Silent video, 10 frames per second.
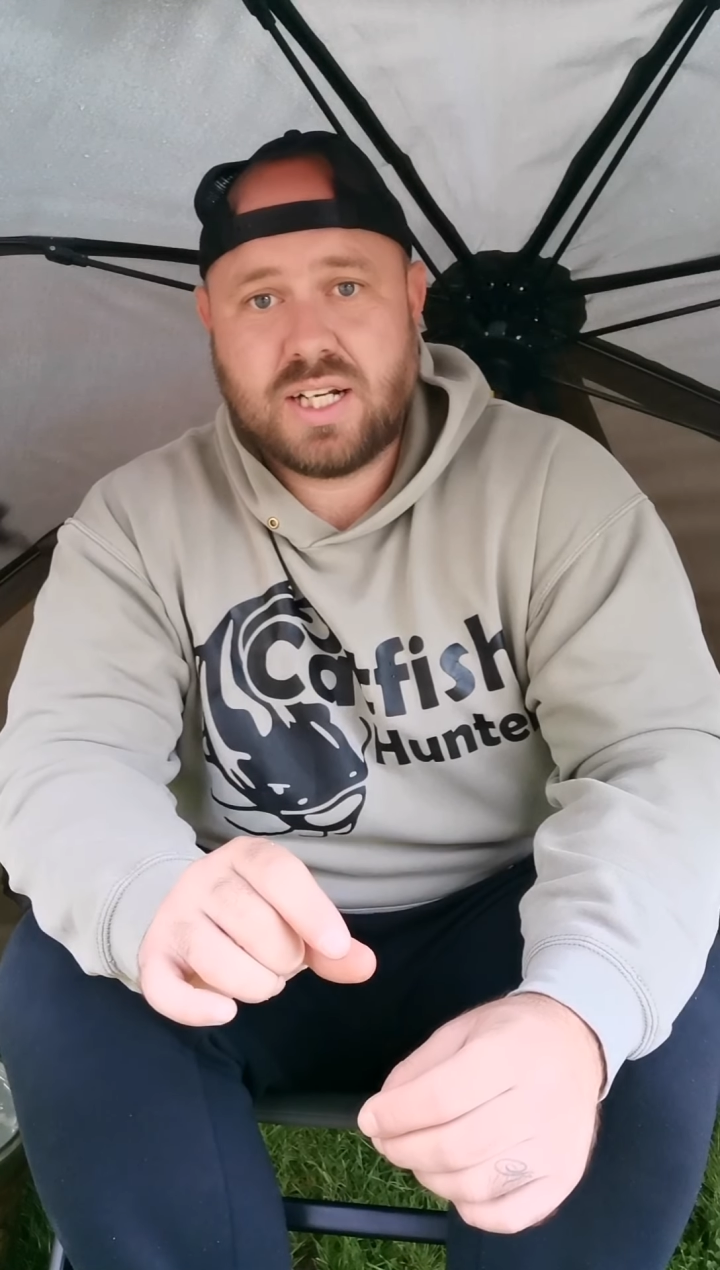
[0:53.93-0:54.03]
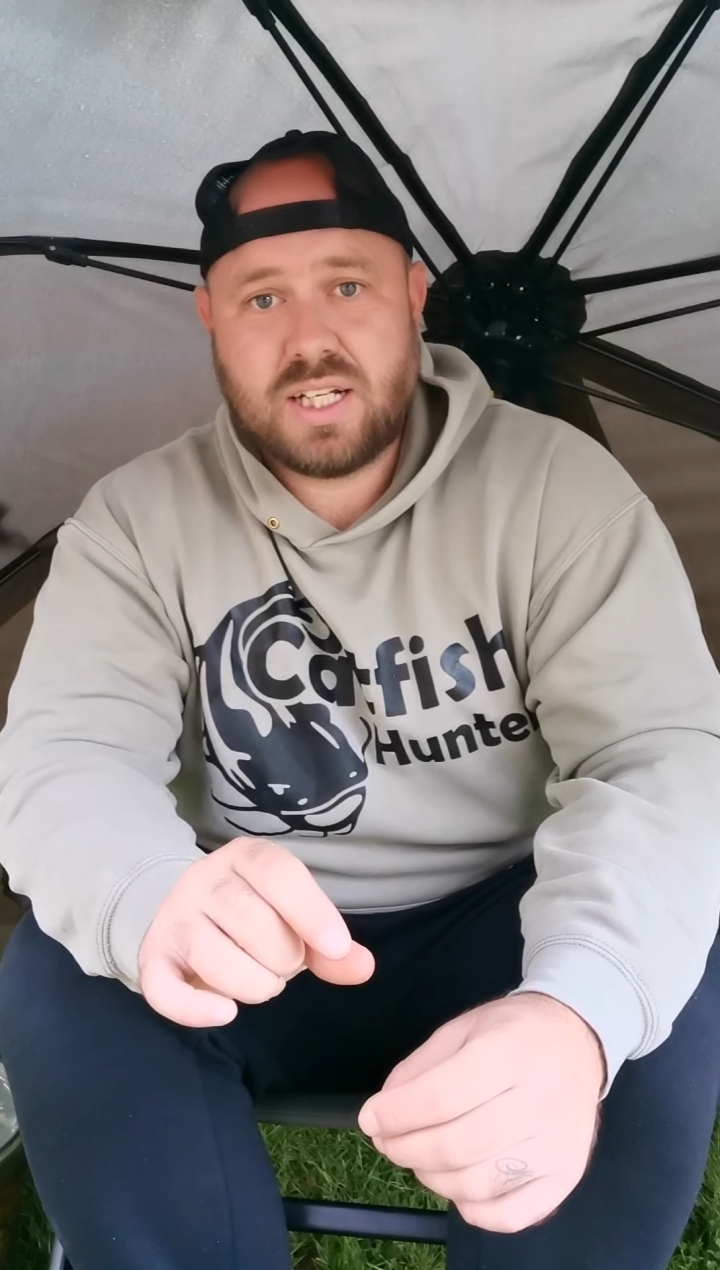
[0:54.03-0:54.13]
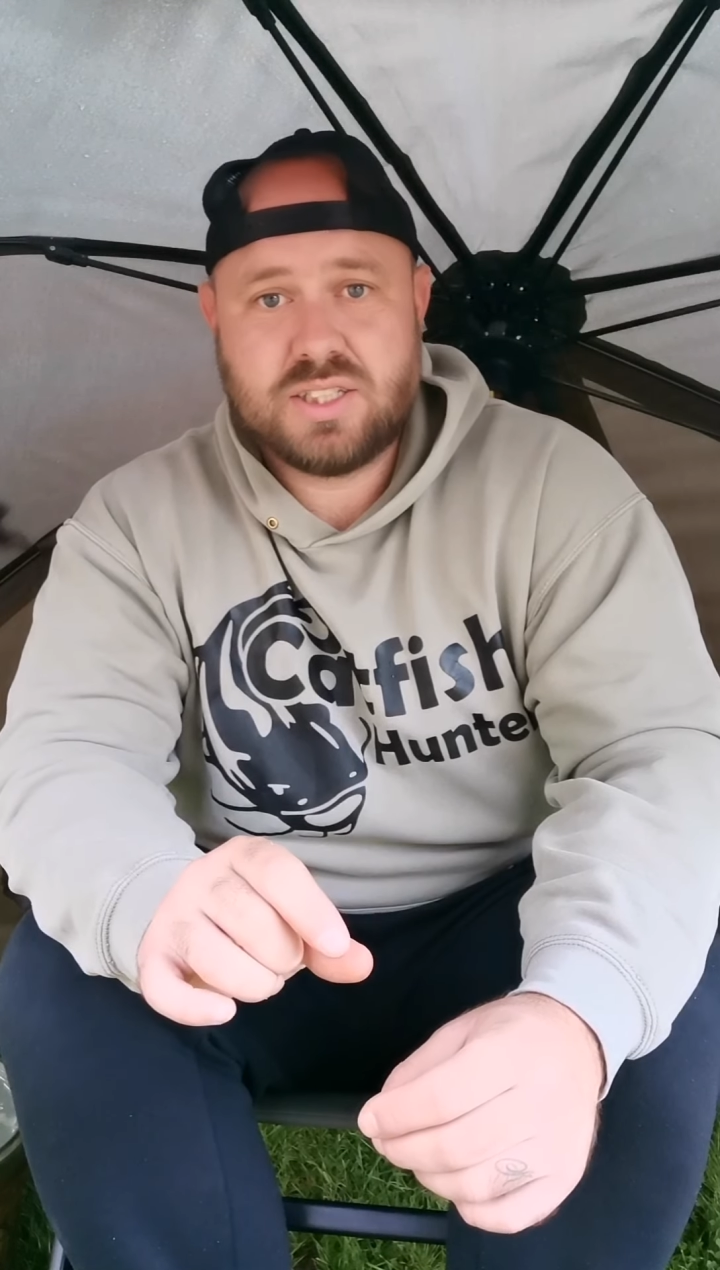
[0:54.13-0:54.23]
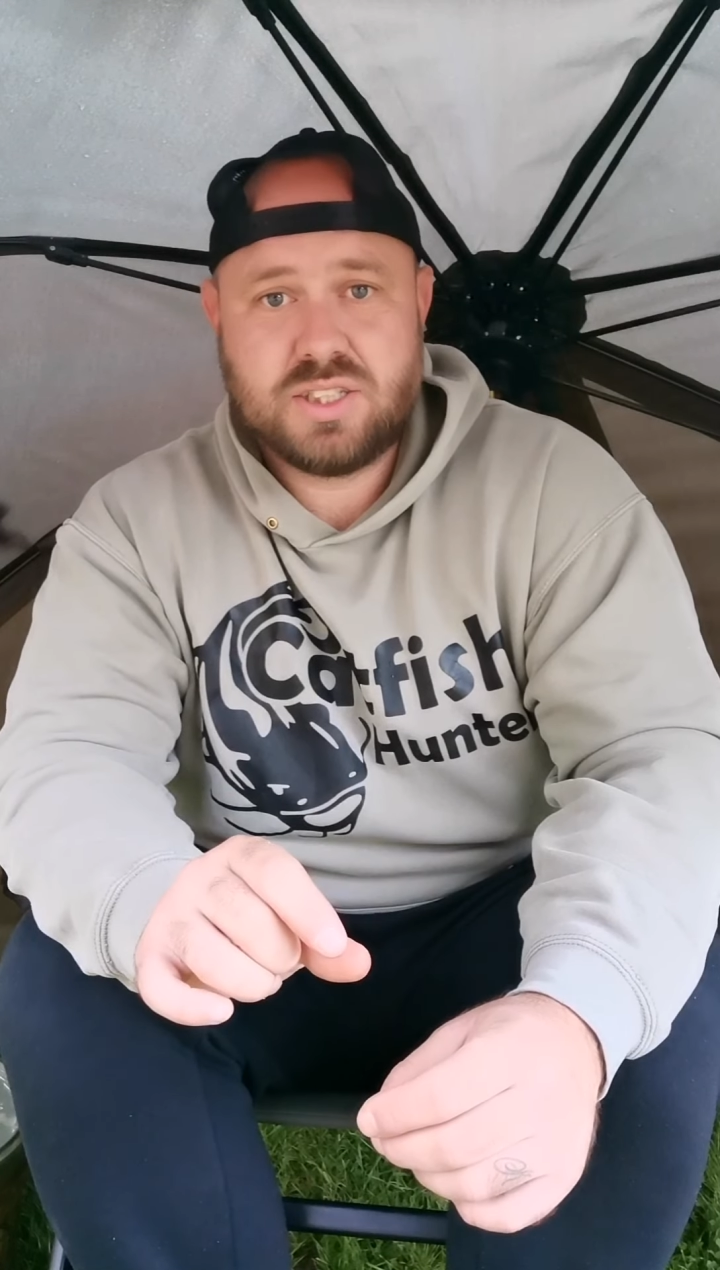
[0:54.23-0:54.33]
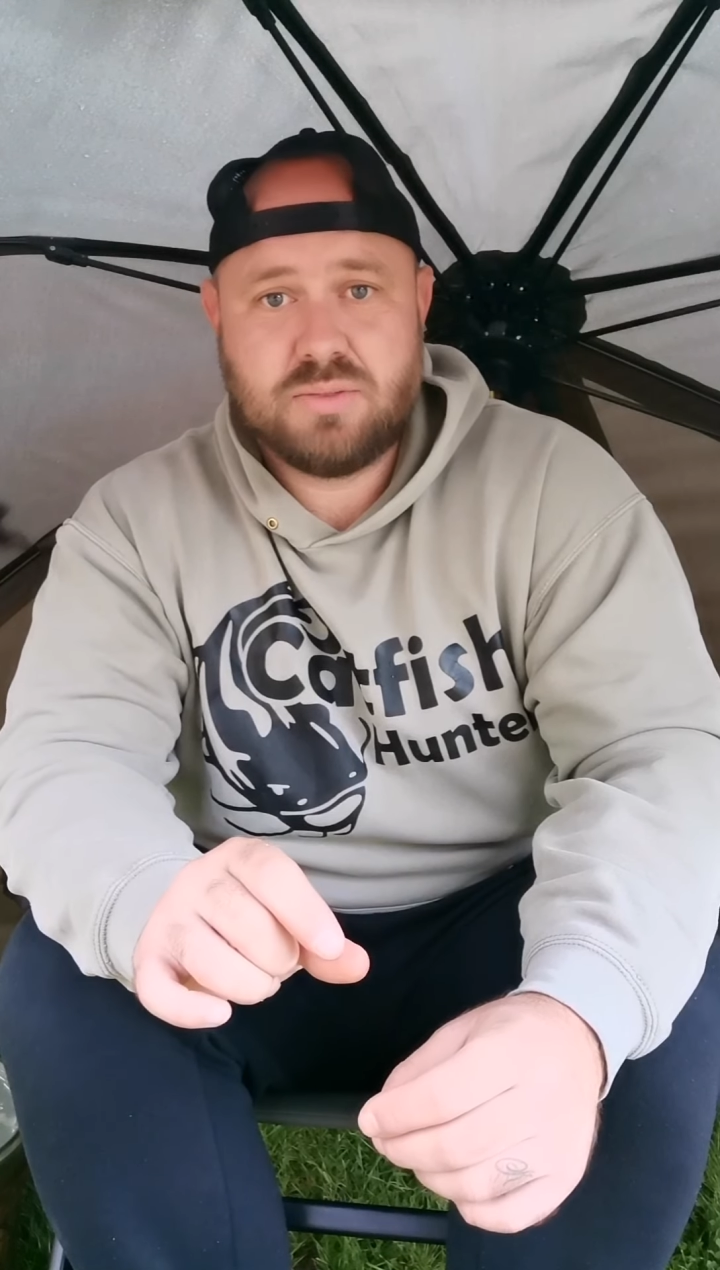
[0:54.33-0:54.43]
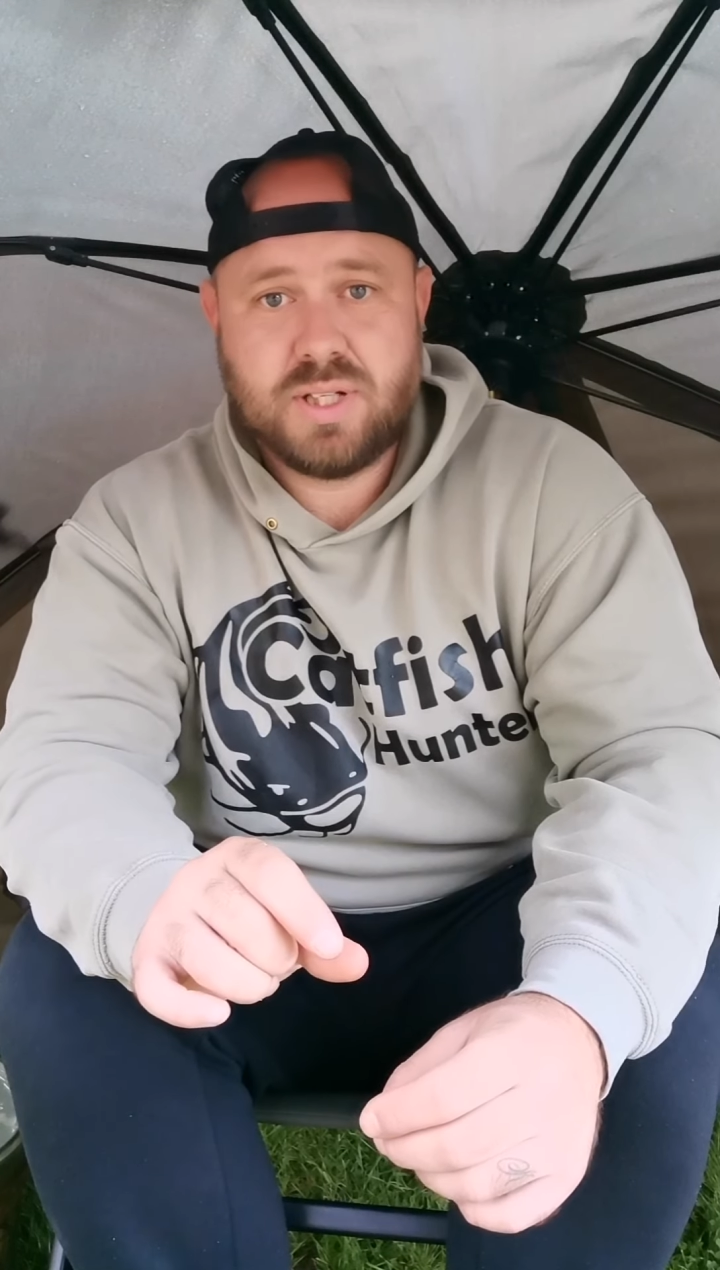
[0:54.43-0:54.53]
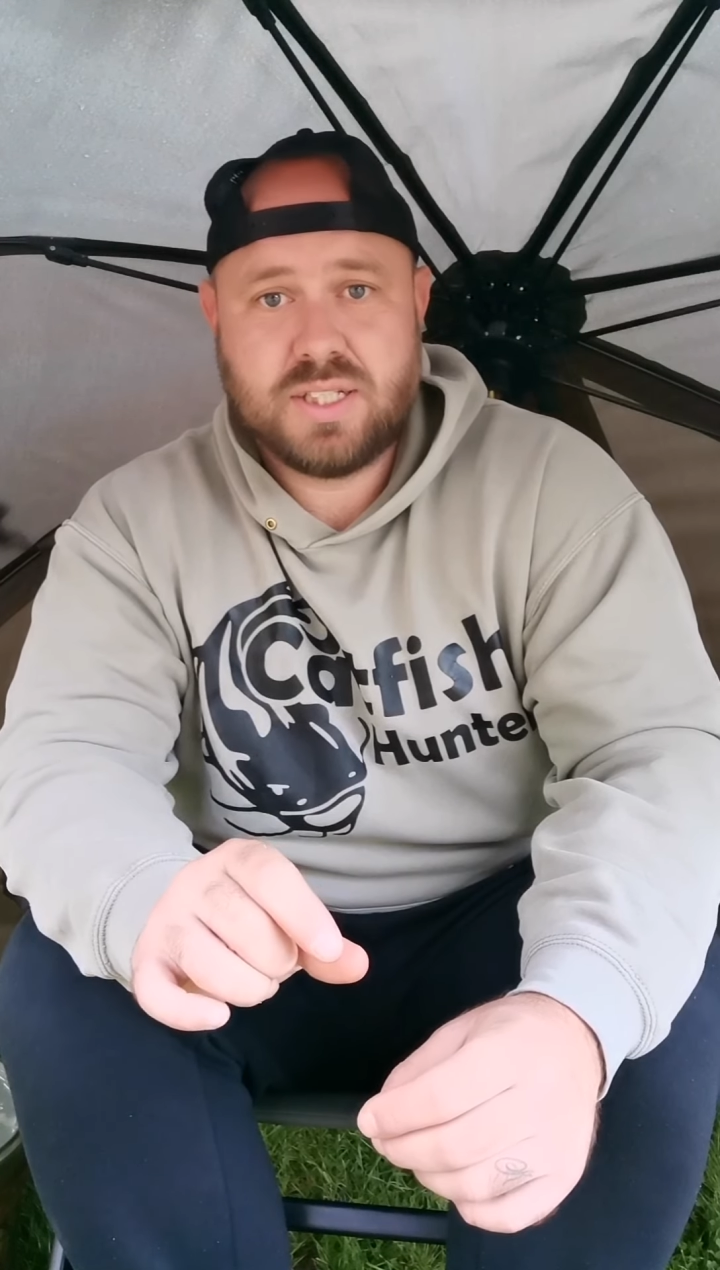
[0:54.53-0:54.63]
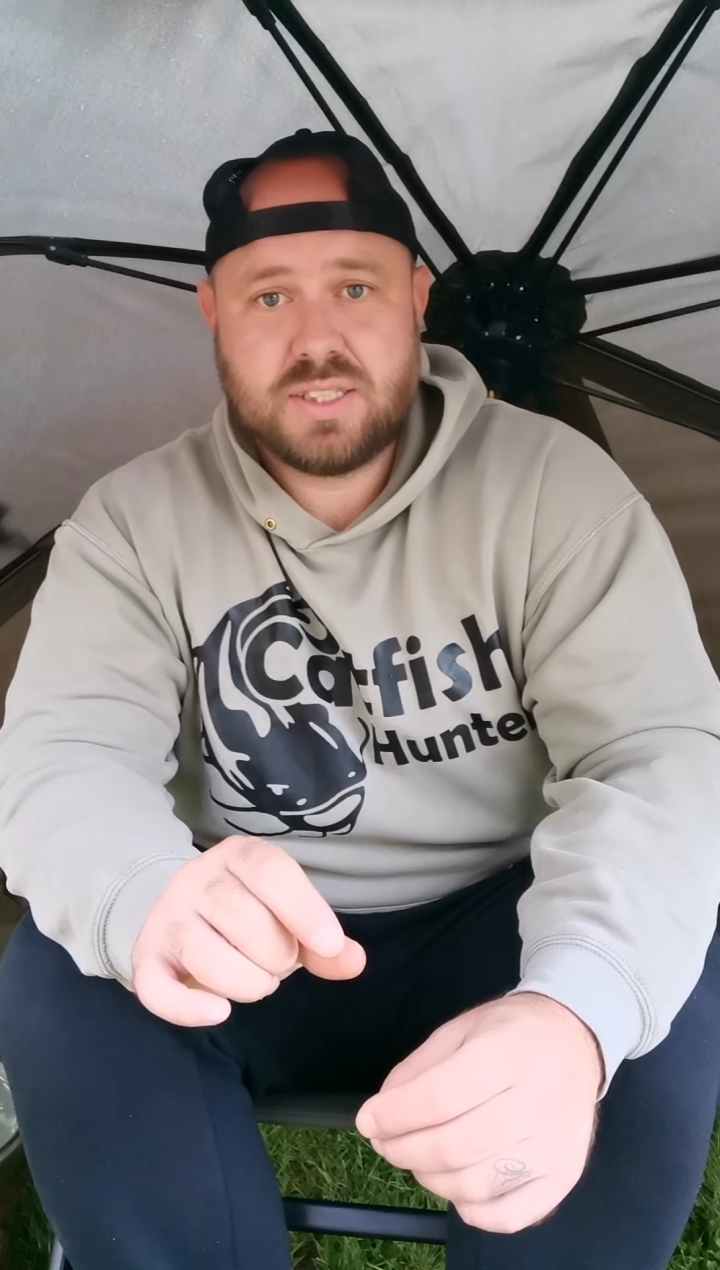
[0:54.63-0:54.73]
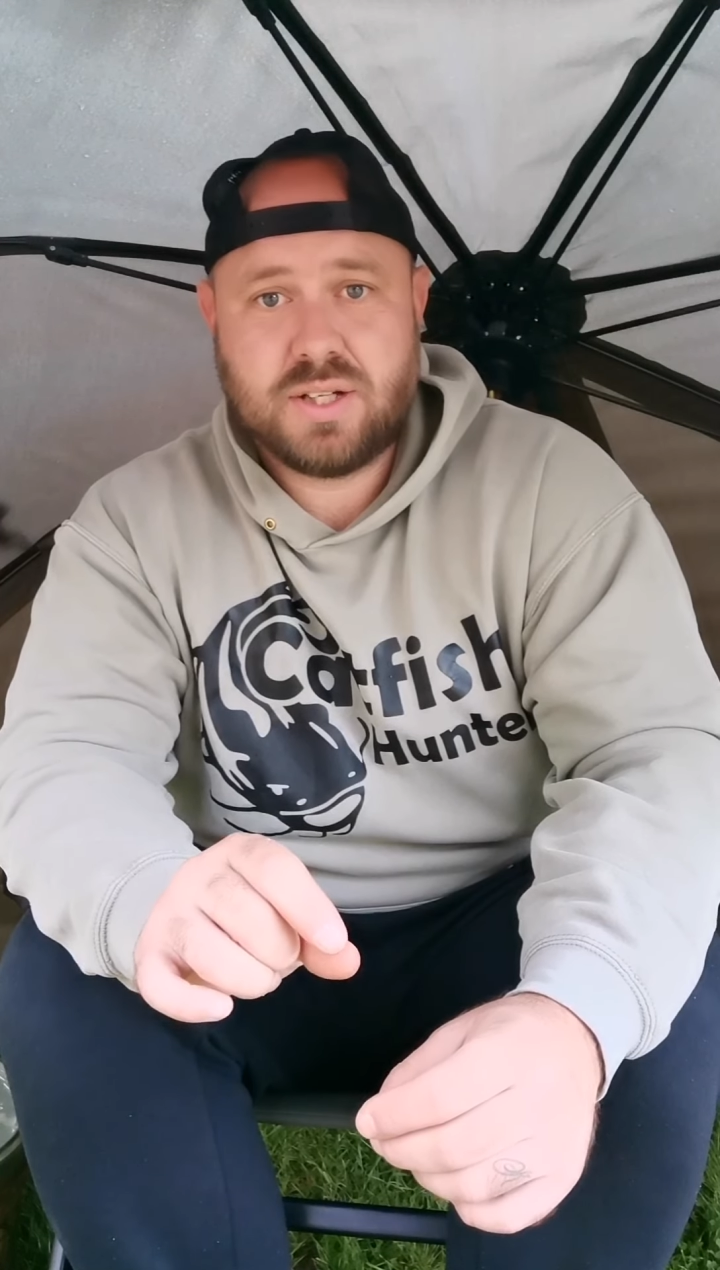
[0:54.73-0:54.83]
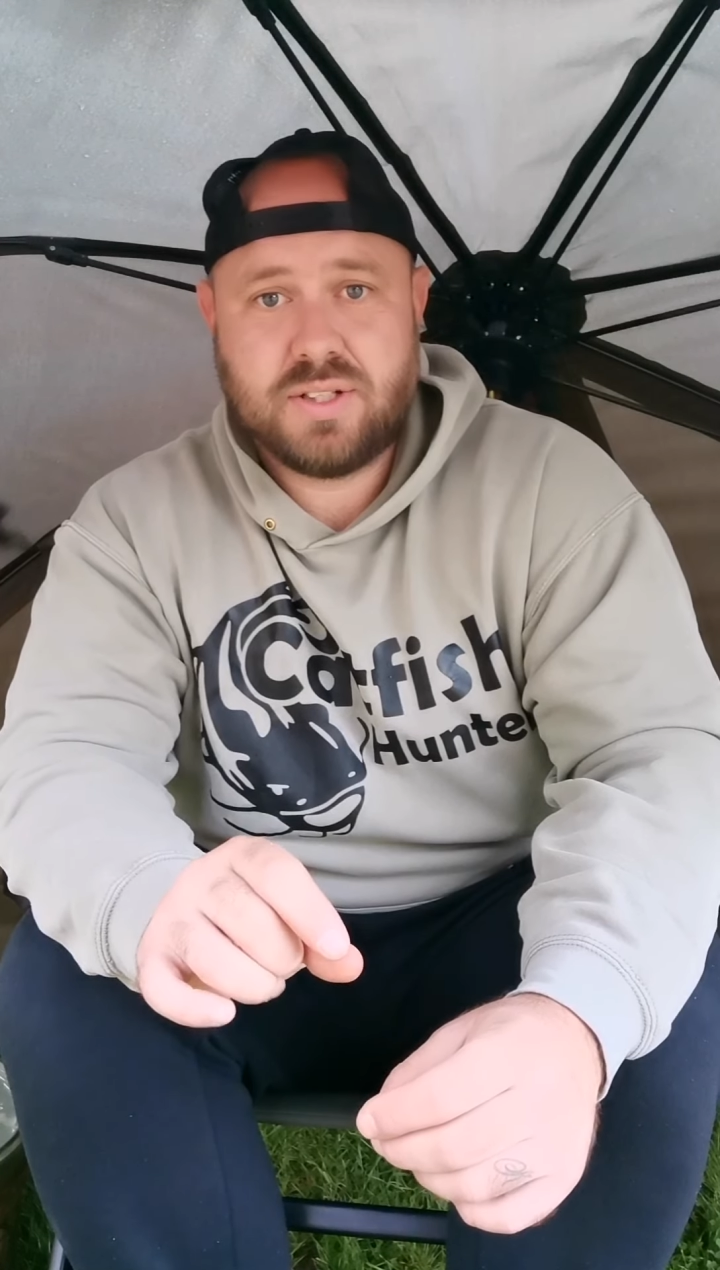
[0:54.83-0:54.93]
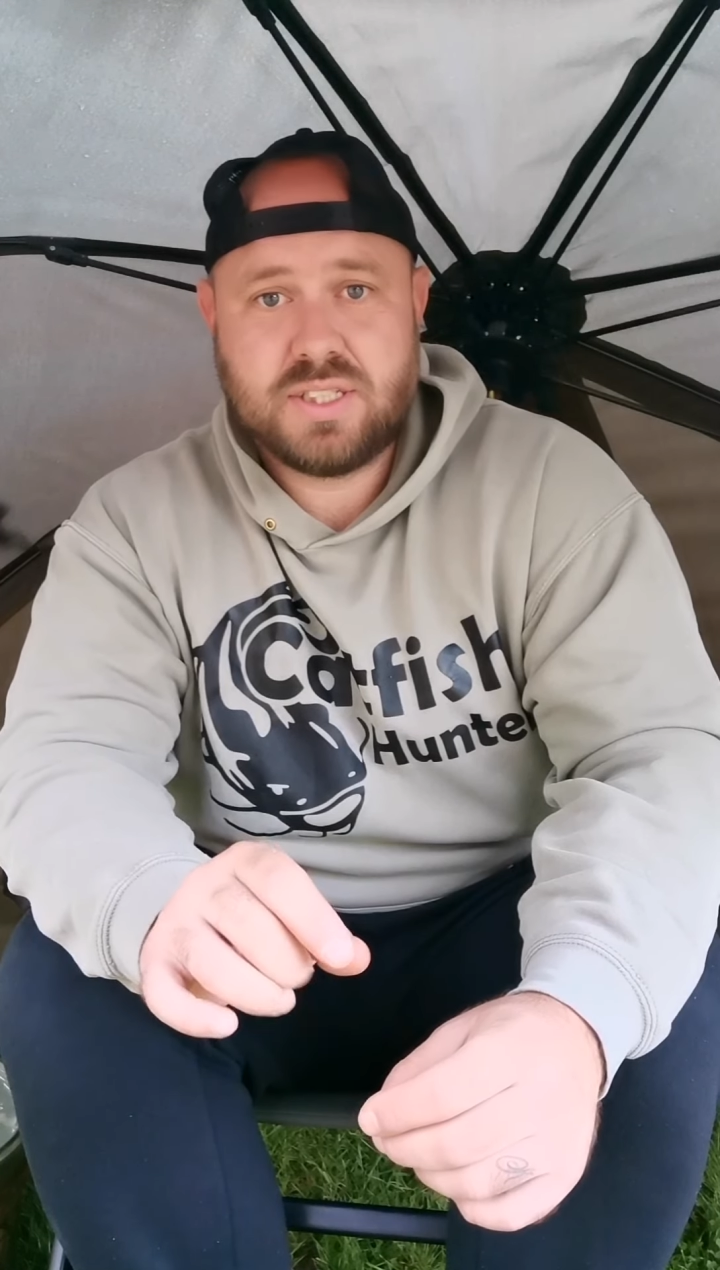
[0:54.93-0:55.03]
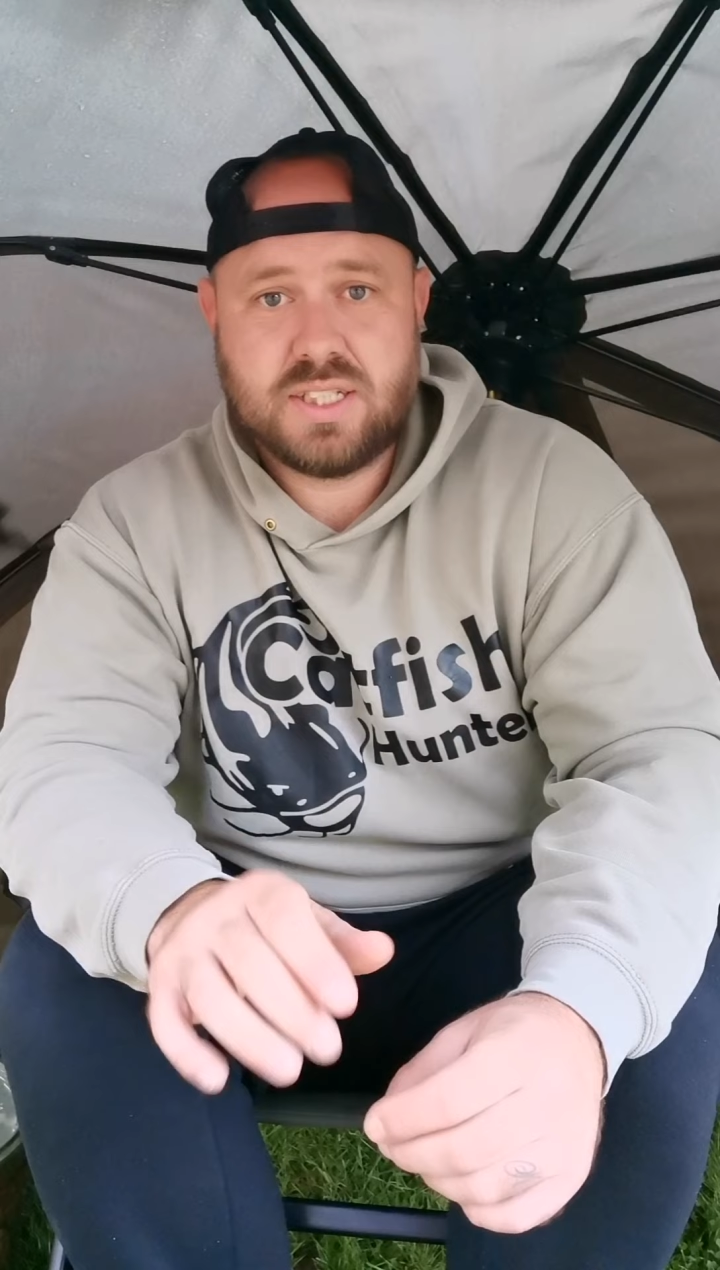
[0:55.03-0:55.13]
luncheon meat so it